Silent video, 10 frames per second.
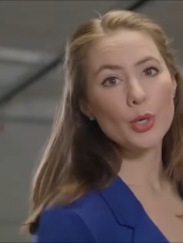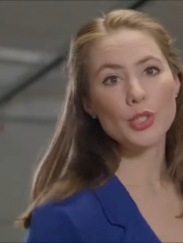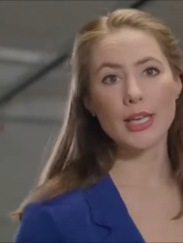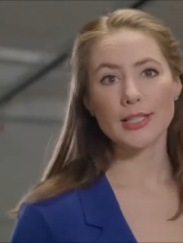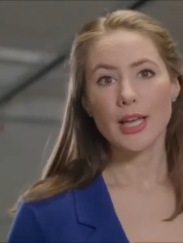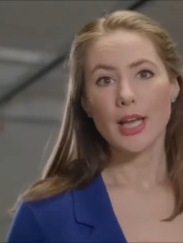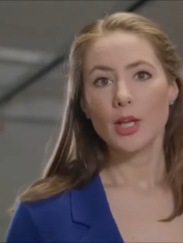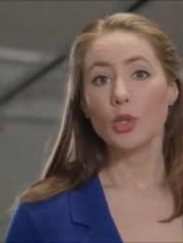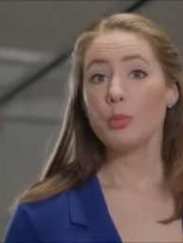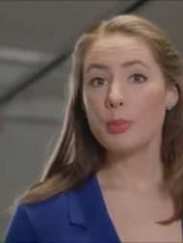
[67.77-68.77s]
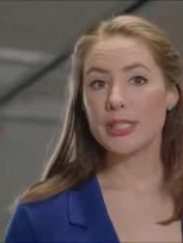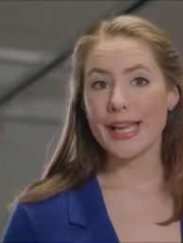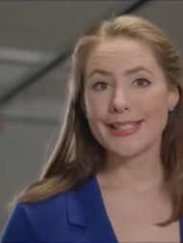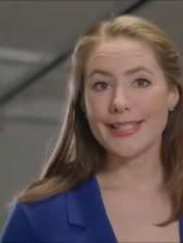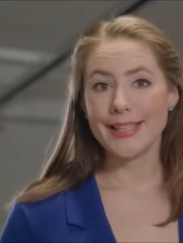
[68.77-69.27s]
process, you'll be
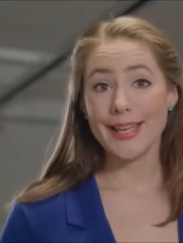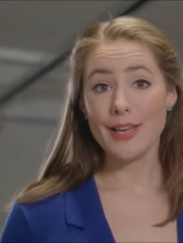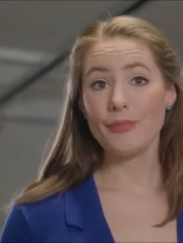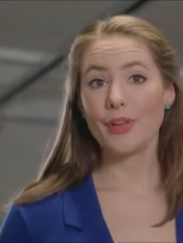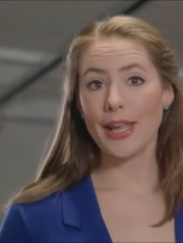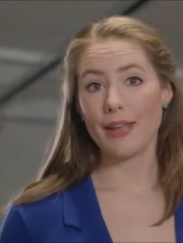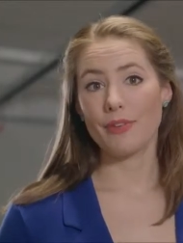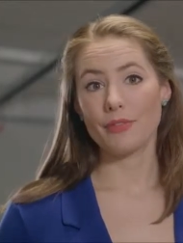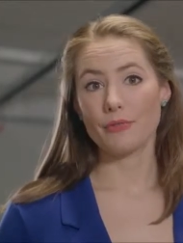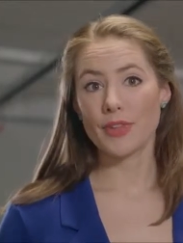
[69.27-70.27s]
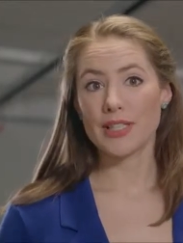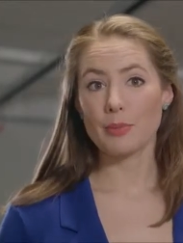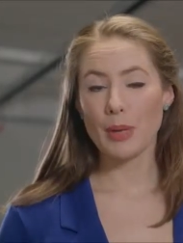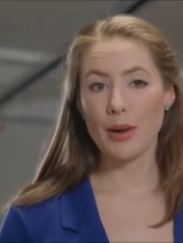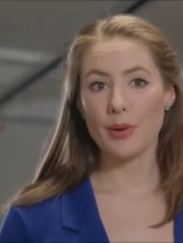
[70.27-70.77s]
protected even if there's
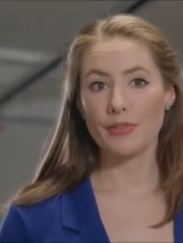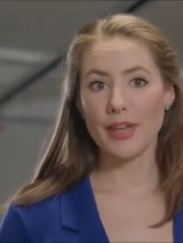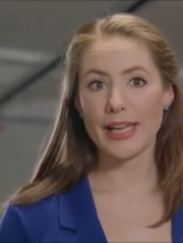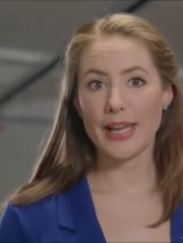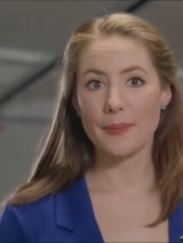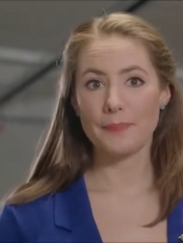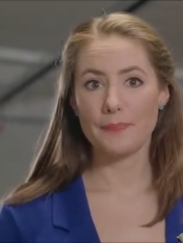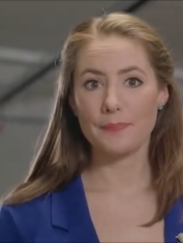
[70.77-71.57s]
a power failure.